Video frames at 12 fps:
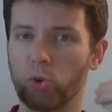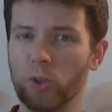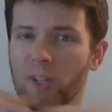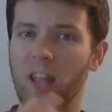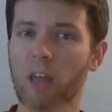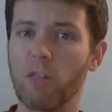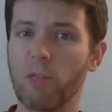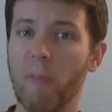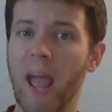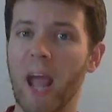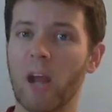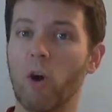the
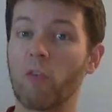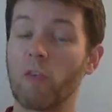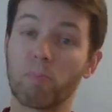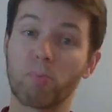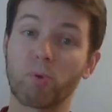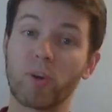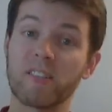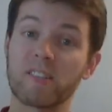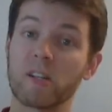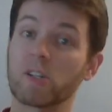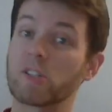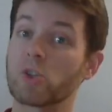deathbed of a
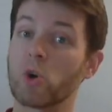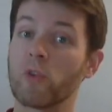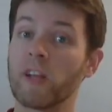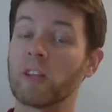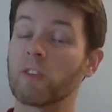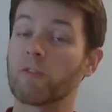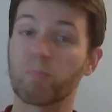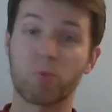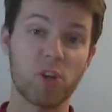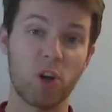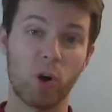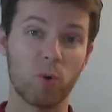priest, a servant of
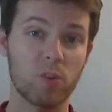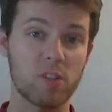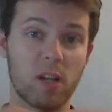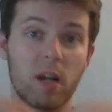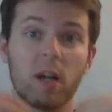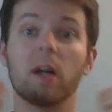Prios,